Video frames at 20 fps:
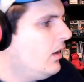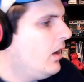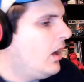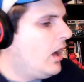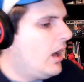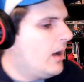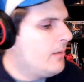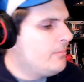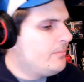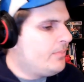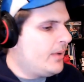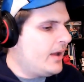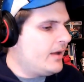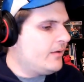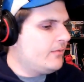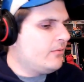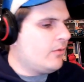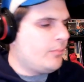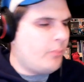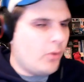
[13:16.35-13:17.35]
Um,
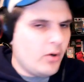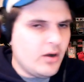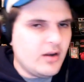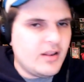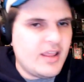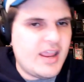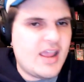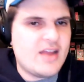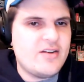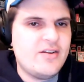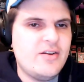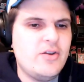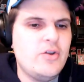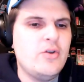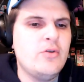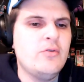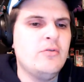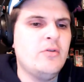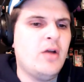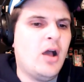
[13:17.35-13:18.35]
but reportedly at
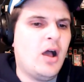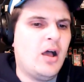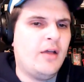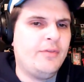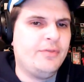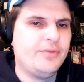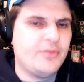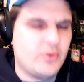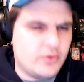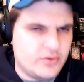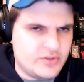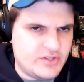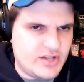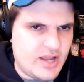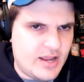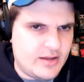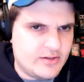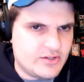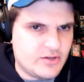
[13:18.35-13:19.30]
noon on Thursday,